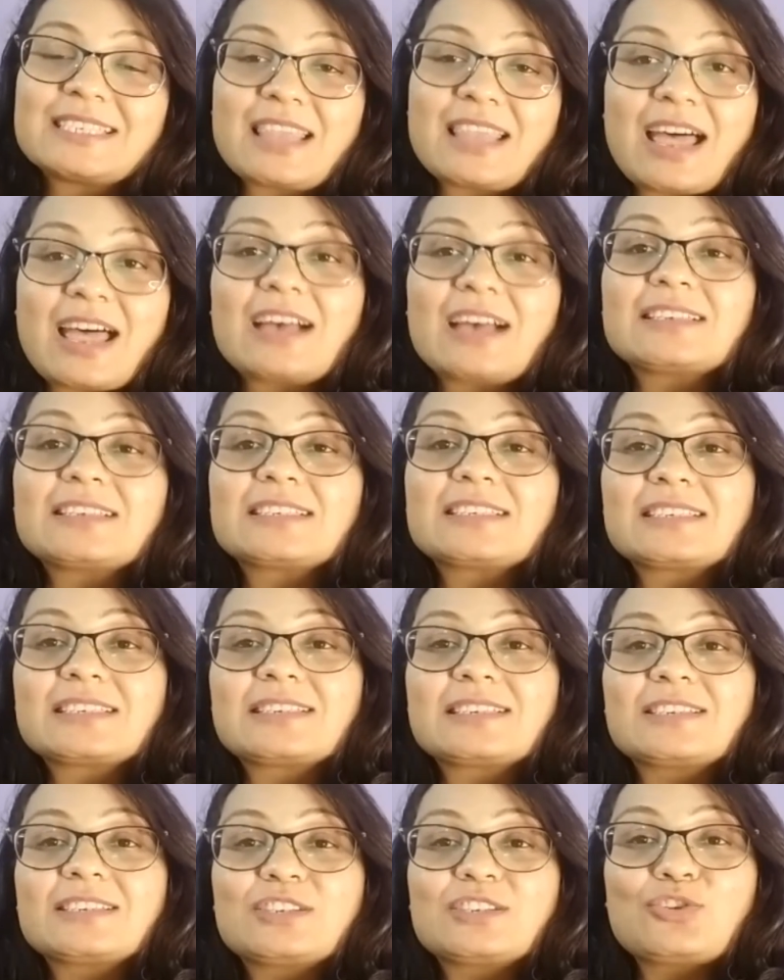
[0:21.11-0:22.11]

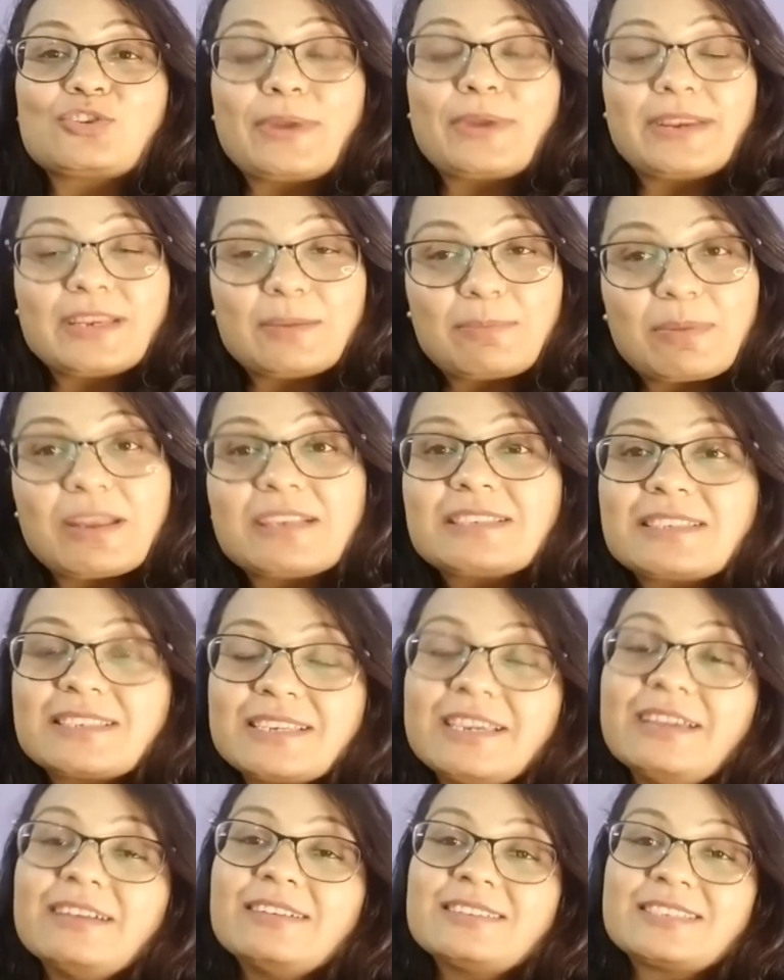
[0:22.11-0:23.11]
last 20 plus
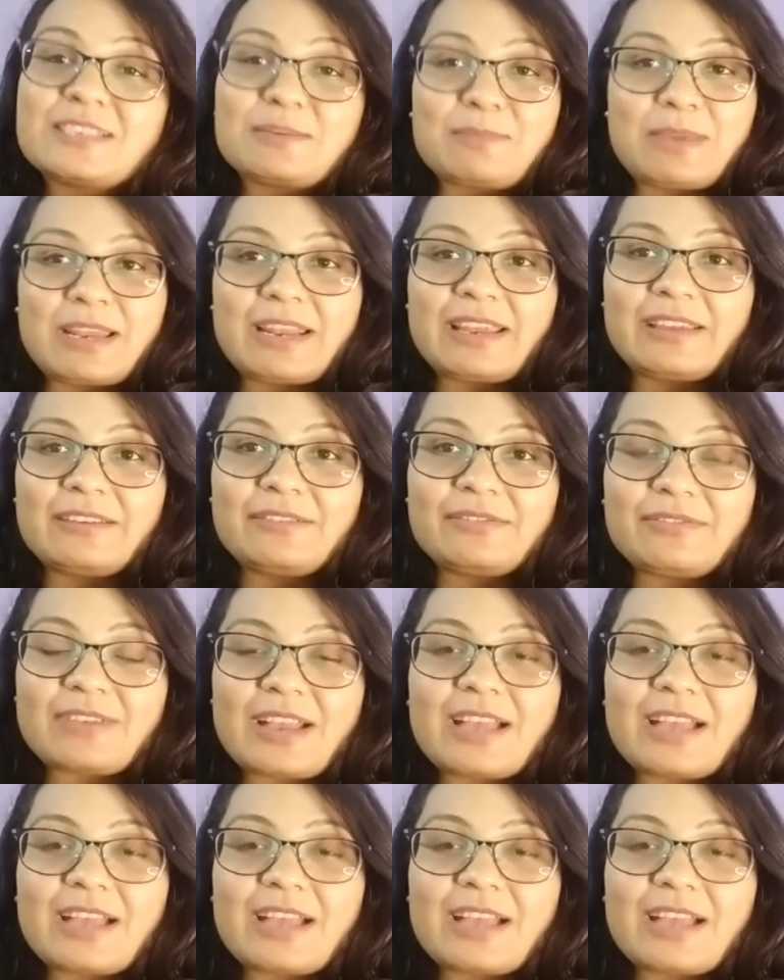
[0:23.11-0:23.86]
years in my life,